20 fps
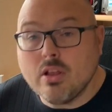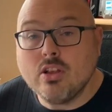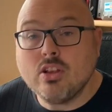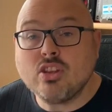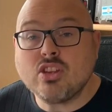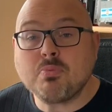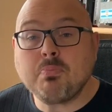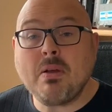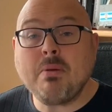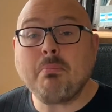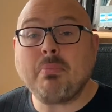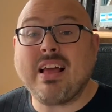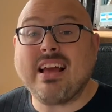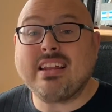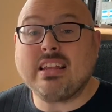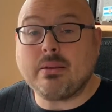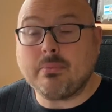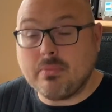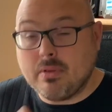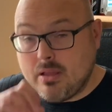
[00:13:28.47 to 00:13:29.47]
Sprint
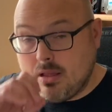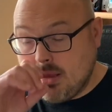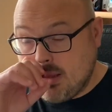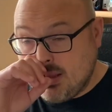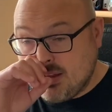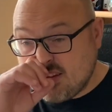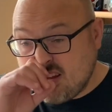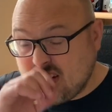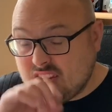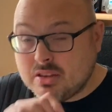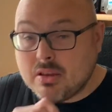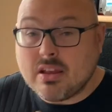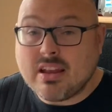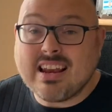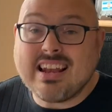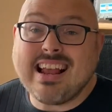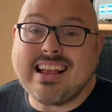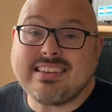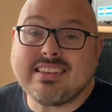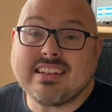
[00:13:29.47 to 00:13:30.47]
planning. So
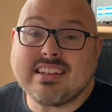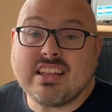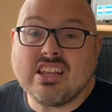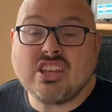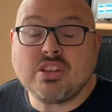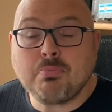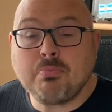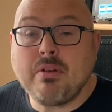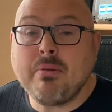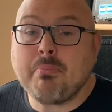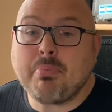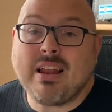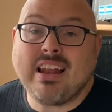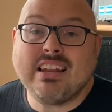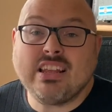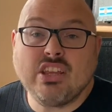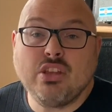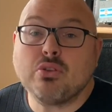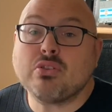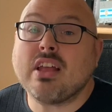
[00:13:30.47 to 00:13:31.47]
classically, sprint
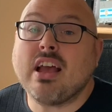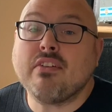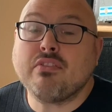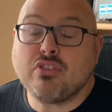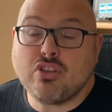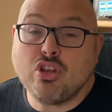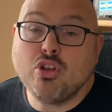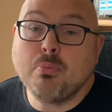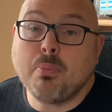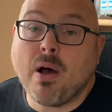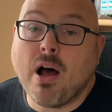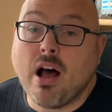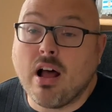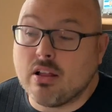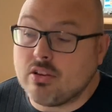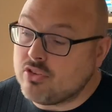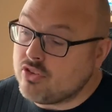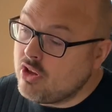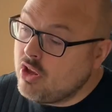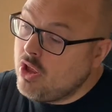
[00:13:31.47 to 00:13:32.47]
planning used to have two
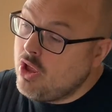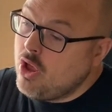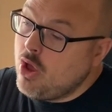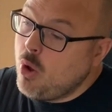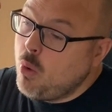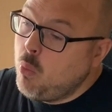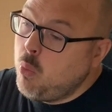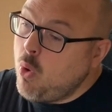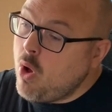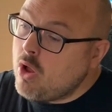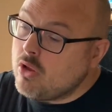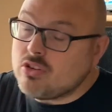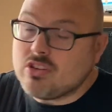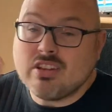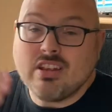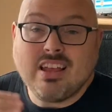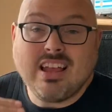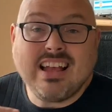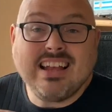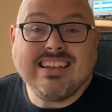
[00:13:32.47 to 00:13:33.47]
parts. What
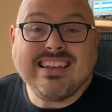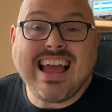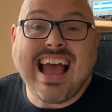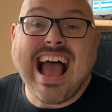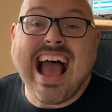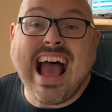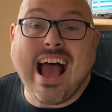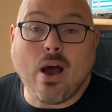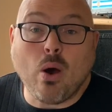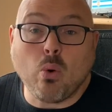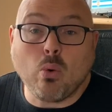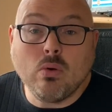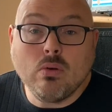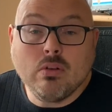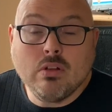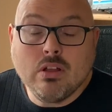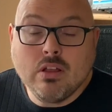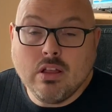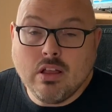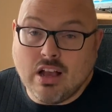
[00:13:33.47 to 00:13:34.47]
and how.
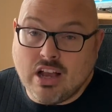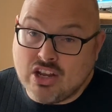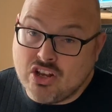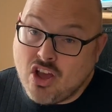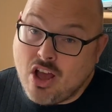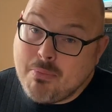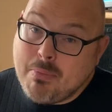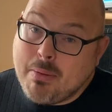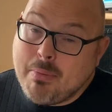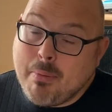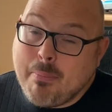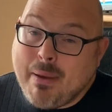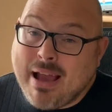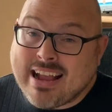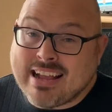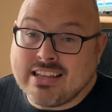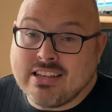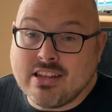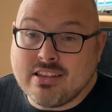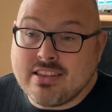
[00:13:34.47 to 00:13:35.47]
And I remember
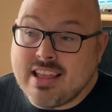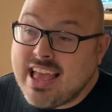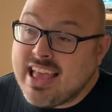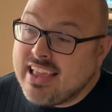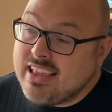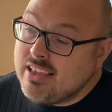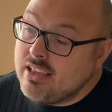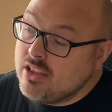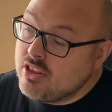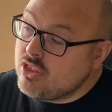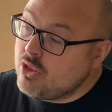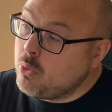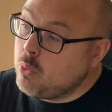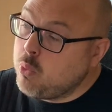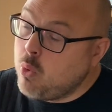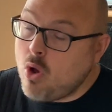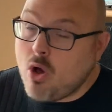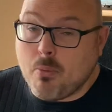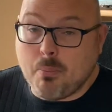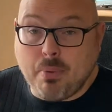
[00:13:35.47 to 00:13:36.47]
back in the day, the
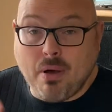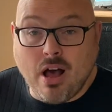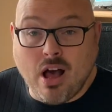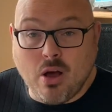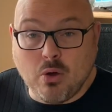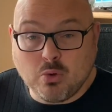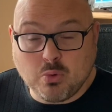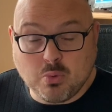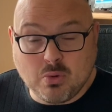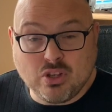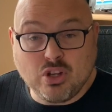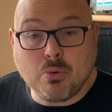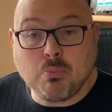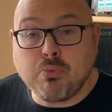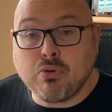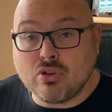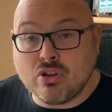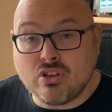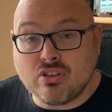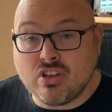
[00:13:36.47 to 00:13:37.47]
what part was when your
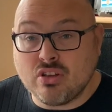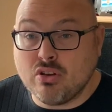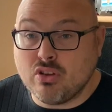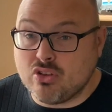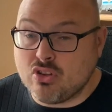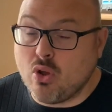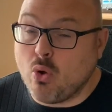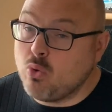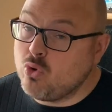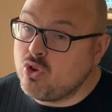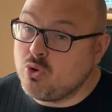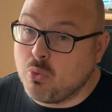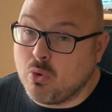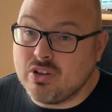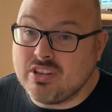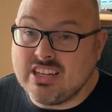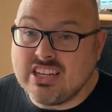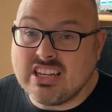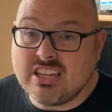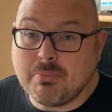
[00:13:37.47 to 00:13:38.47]
product owner told you what
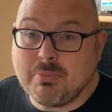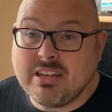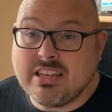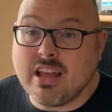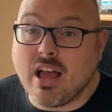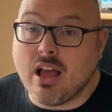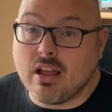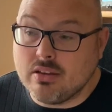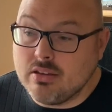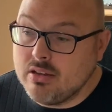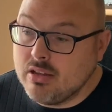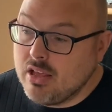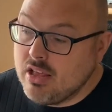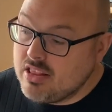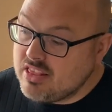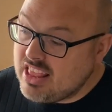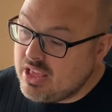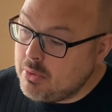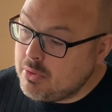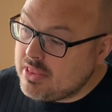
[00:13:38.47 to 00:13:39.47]
needed to be done.
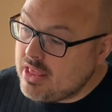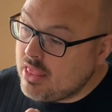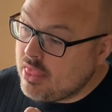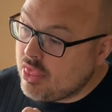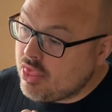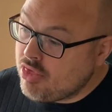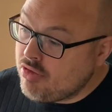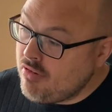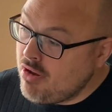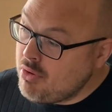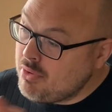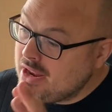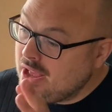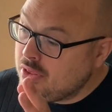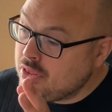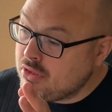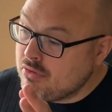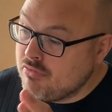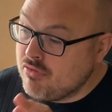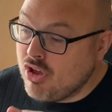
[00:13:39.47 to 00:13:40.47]
They were then thrown
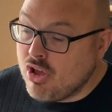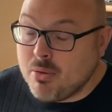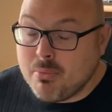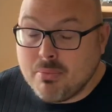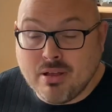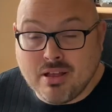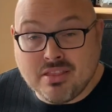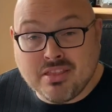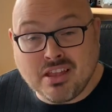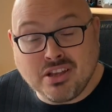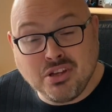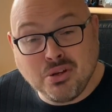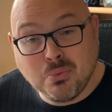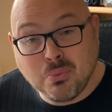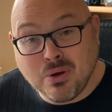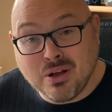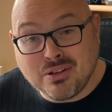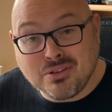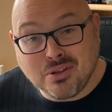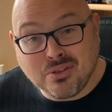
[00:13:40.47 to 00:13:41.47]
out the room and then you
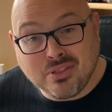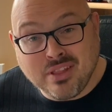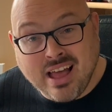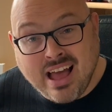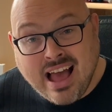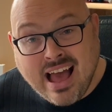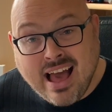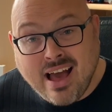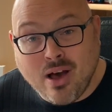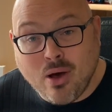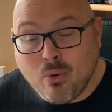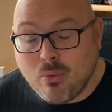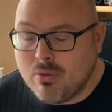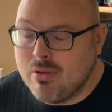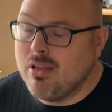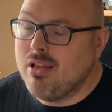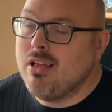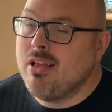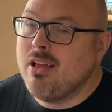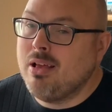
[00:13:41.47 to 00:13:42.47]
worked on the how.
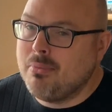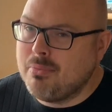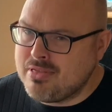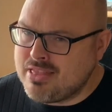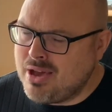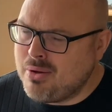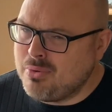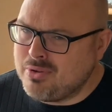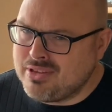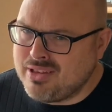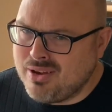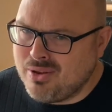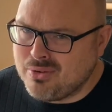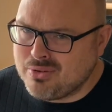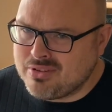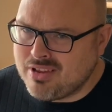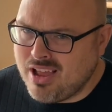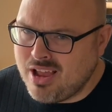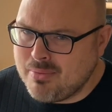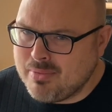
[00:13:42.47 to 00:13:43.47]
But that was a long
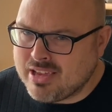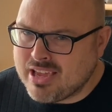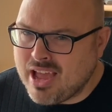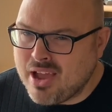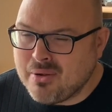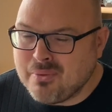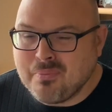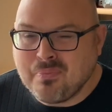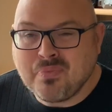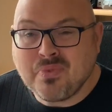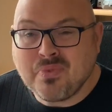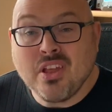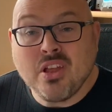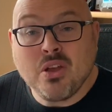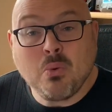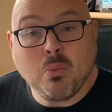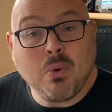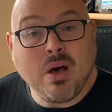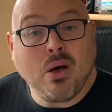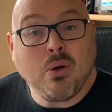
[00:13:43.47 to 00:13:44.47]
time ago.
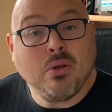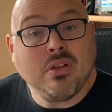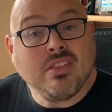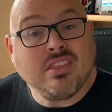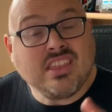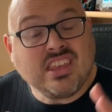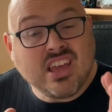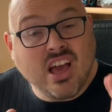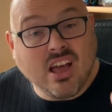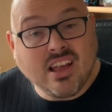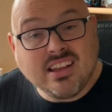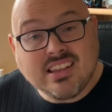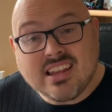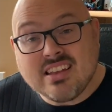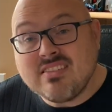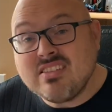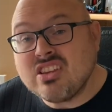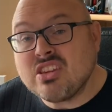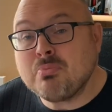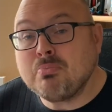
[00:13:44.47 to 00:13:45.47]
Well, the idea
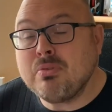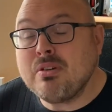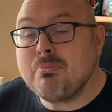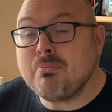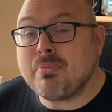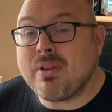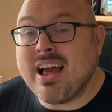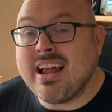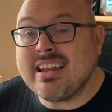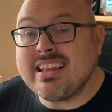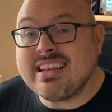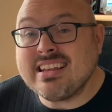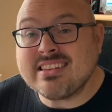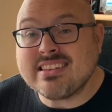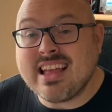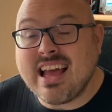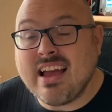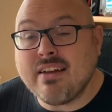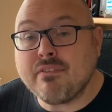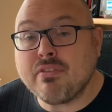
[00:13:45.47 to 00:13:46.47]
in sprint planning is
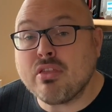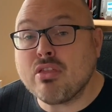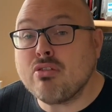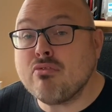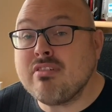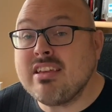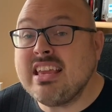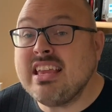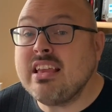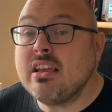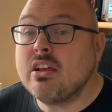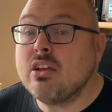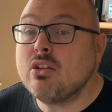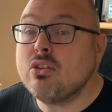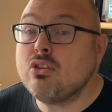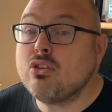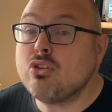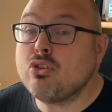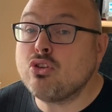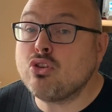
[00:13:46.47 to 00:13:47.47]
to have 3
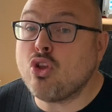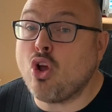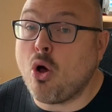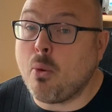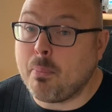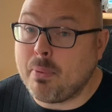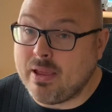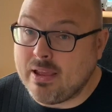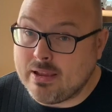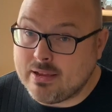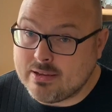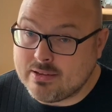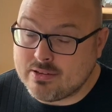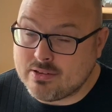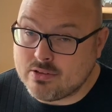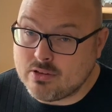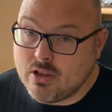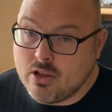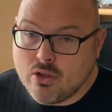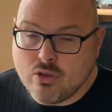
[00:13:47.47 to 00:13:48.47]

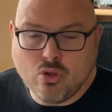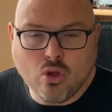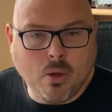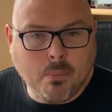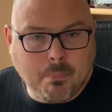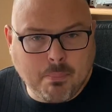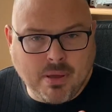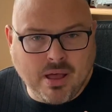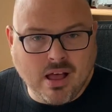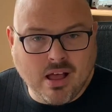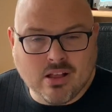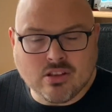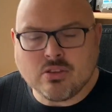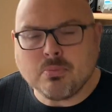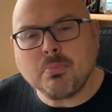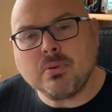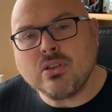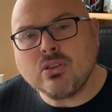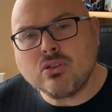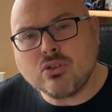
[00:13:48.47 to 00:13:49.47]
topics. Not parts,
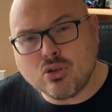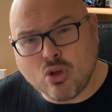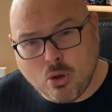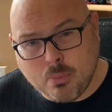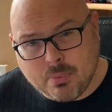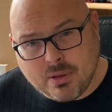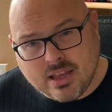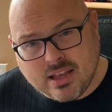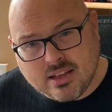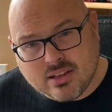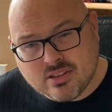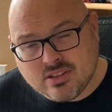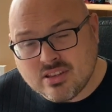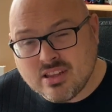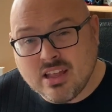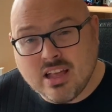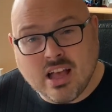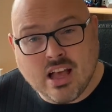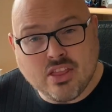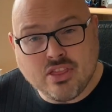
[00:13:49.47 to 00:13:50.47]
but topics.
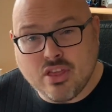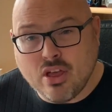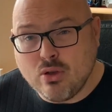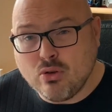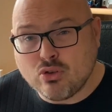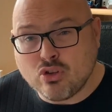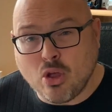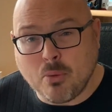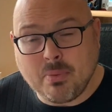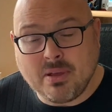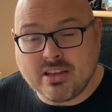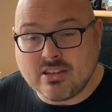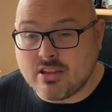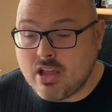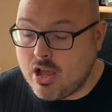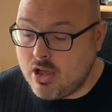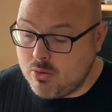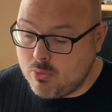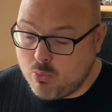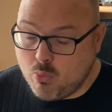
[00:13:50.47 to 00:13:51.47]
And those topics
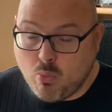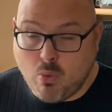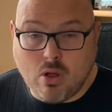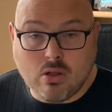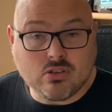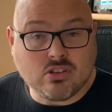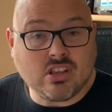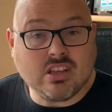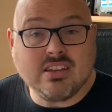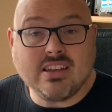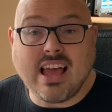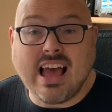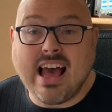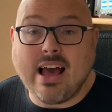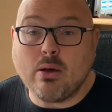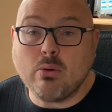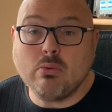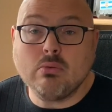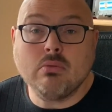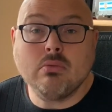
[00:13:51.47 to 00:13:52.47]
are what and
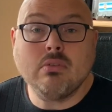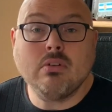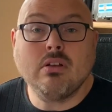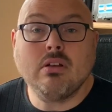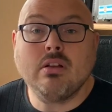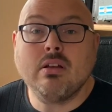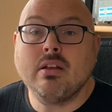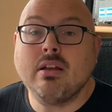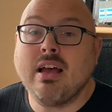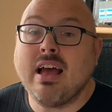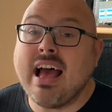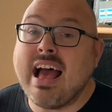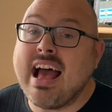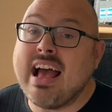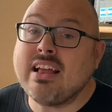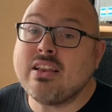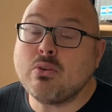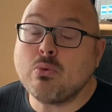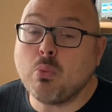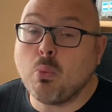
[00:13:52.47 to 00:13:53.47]
how
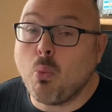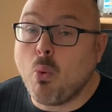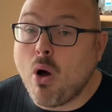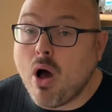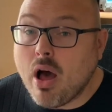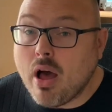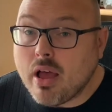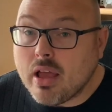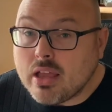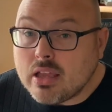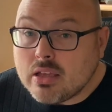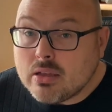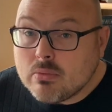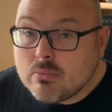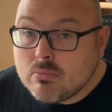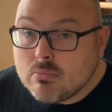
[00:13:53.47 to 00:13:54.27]
and why.